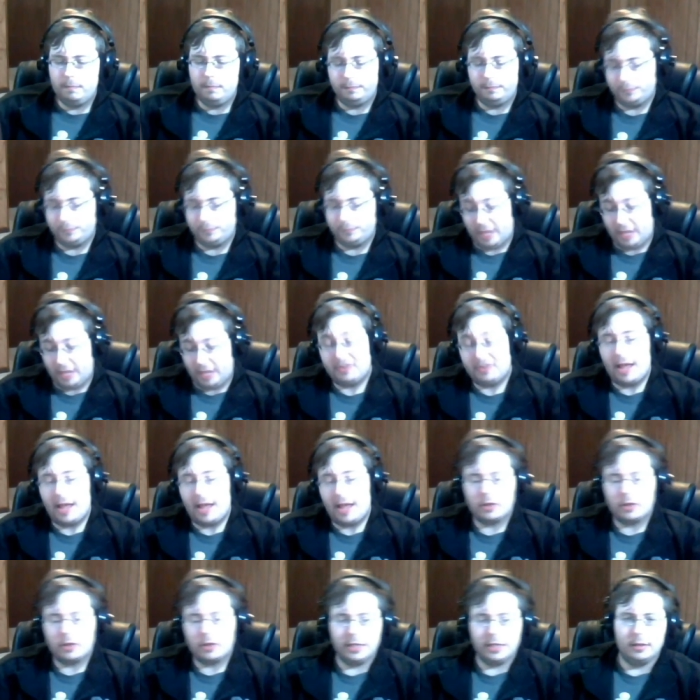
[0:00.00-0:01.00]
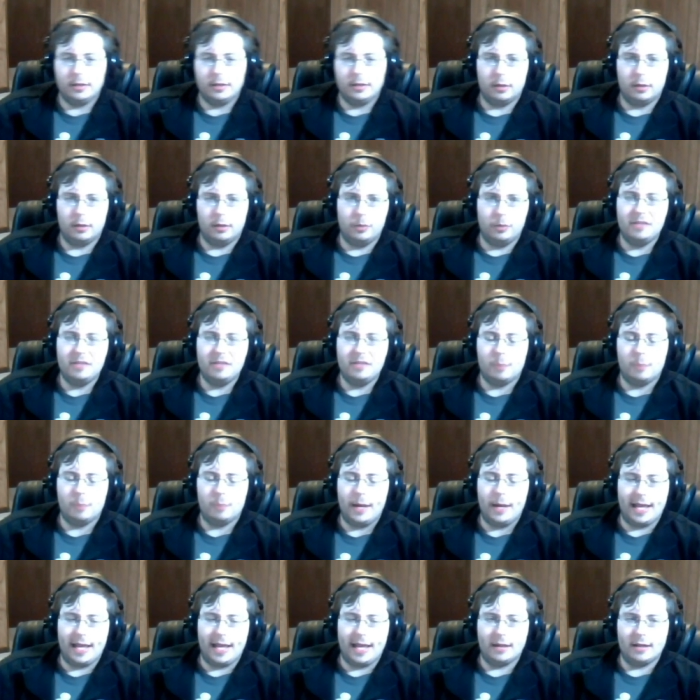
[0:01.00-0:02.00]
That's actually a reasonable way
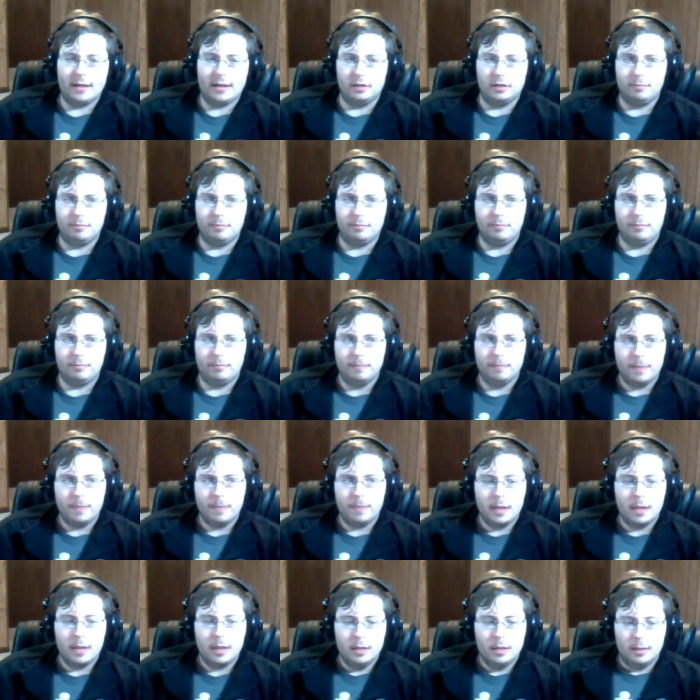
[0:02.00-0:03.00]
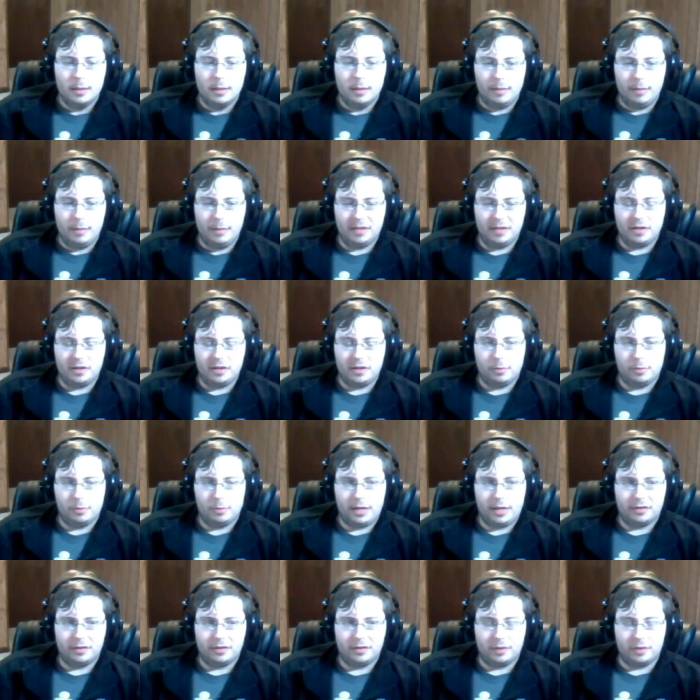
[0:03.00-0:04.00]
to handle it, because then your
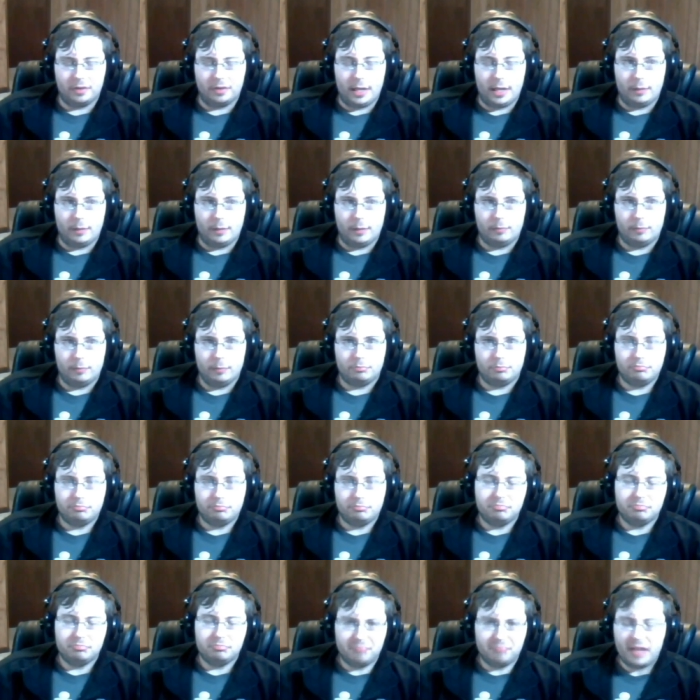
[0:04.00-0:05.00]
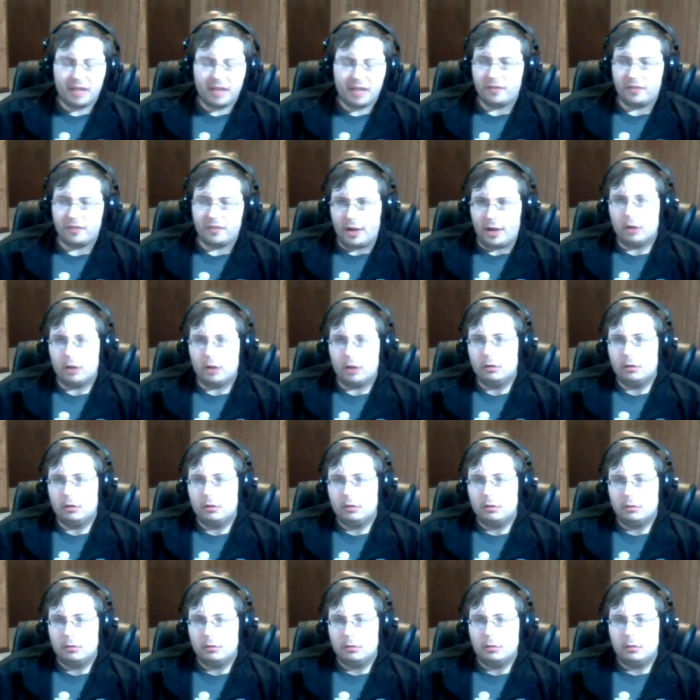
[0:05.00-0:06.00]
players are like, that's fair.
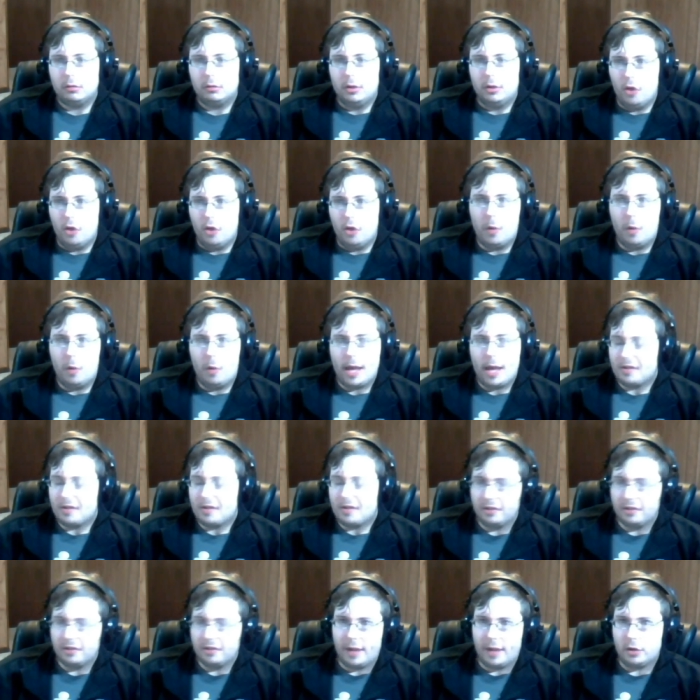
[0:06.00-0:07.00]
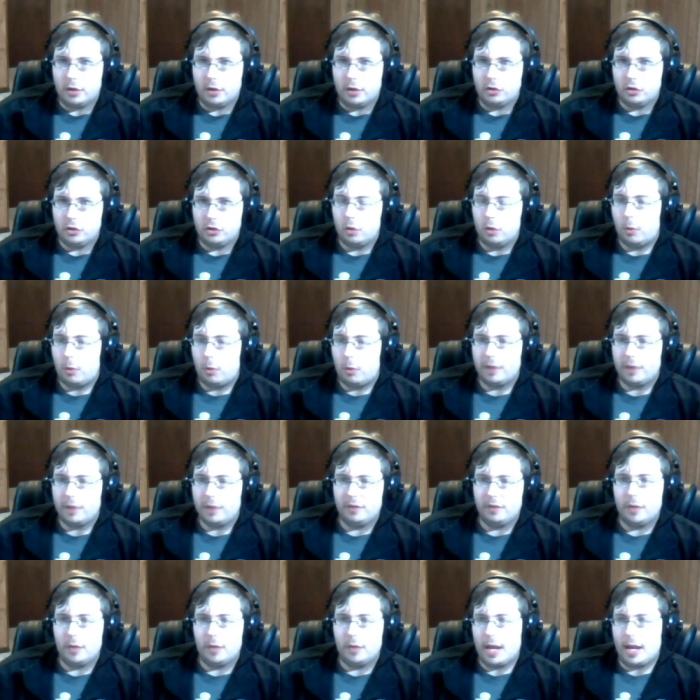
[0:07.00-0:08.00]
No one has an advantage. No point of
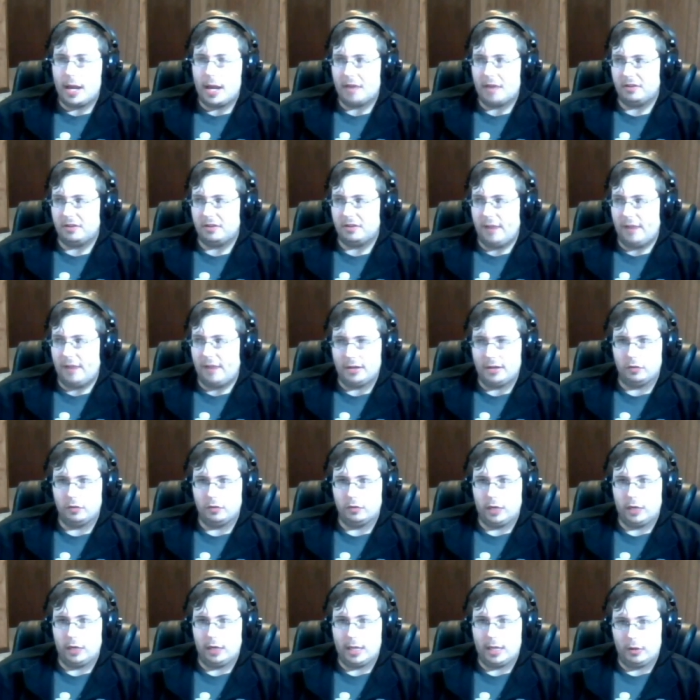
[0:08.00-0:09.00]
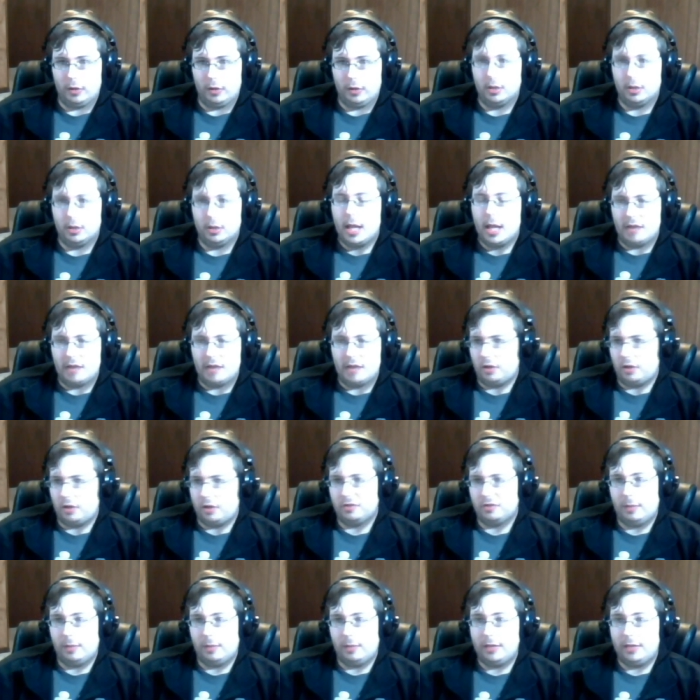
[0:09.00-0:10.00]
view then has an advantage over any other. As long as
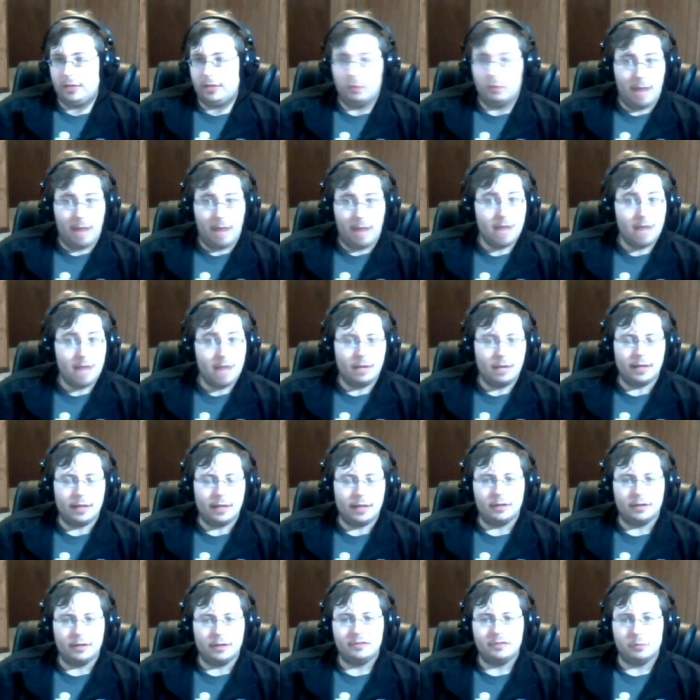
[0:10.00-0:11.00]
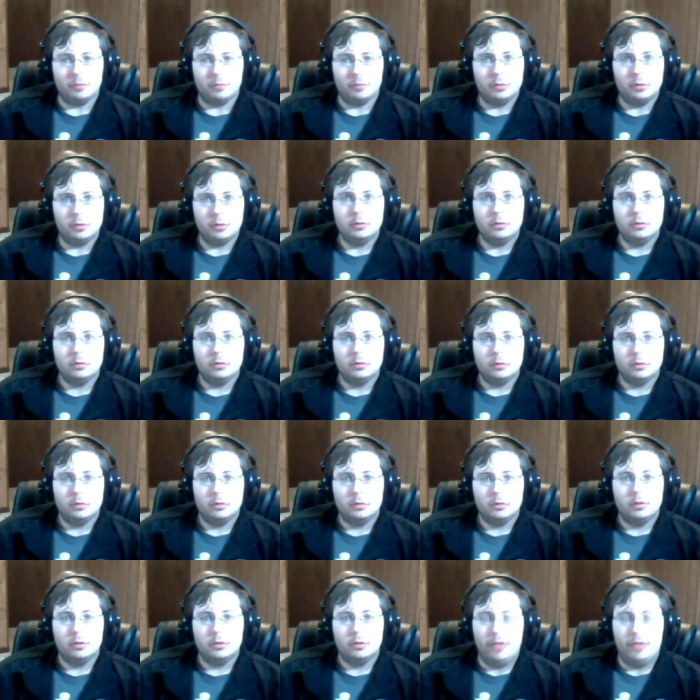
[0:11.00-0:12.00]
they're willing to abide by that dice roll,
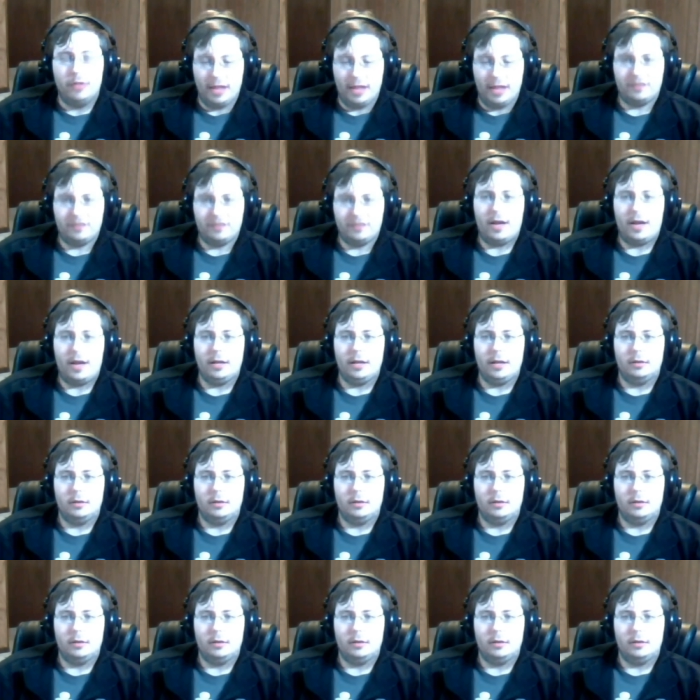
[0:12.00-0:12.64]
that's fine.